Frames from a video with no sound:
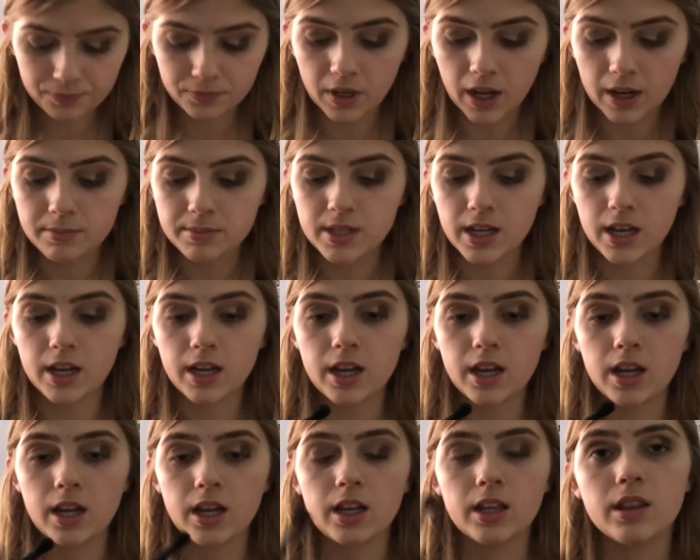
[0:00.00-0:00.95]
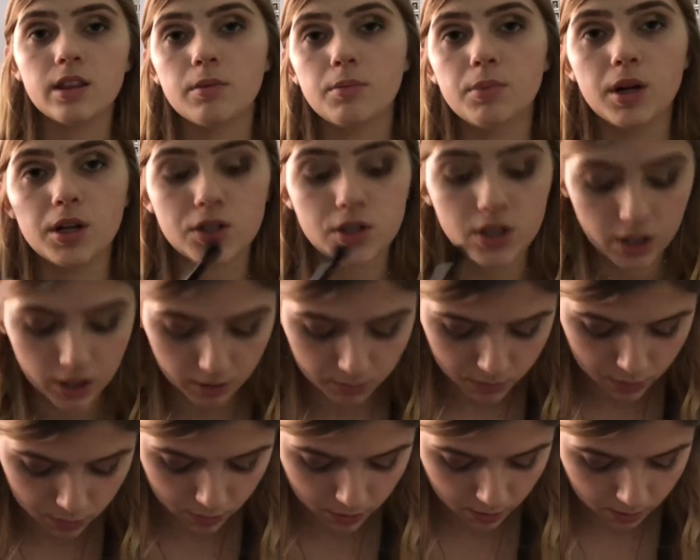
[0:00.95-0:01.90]
I'm taking the brush that
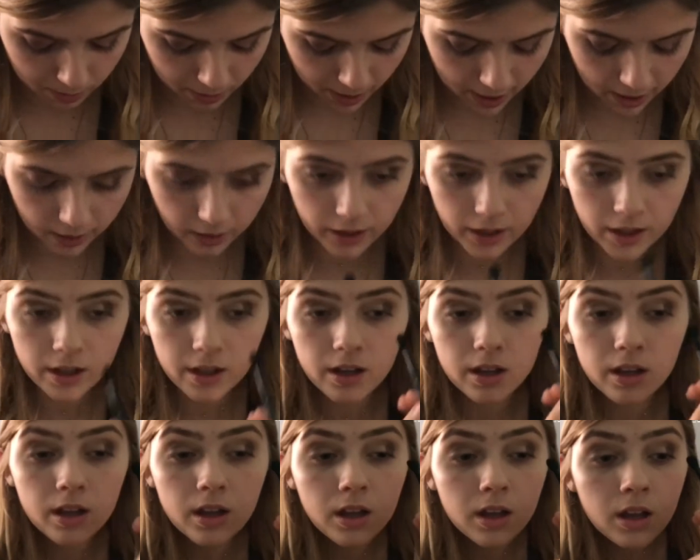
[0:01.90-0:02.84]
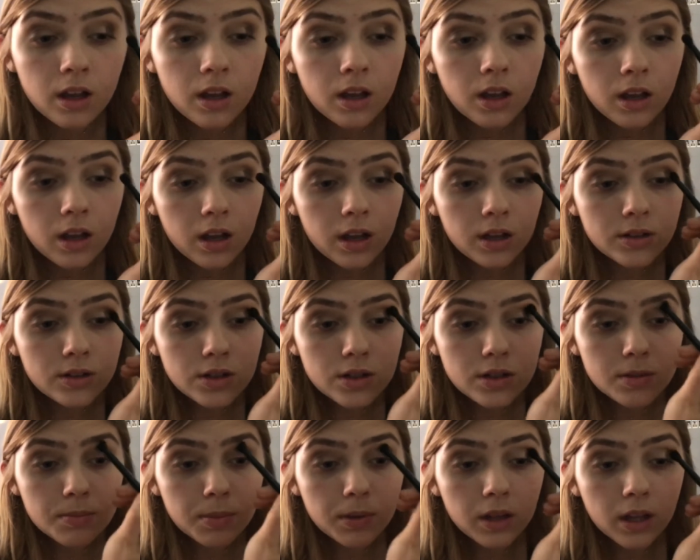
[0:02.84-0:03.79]
comes with the palette and
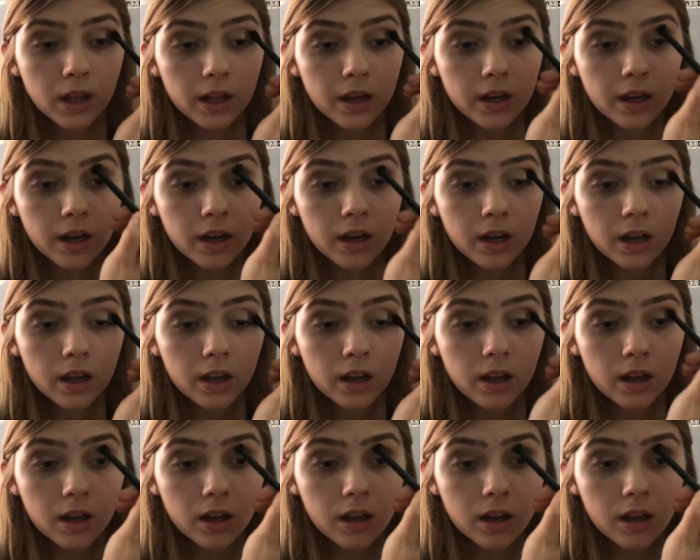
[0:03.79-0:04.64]
just blending it.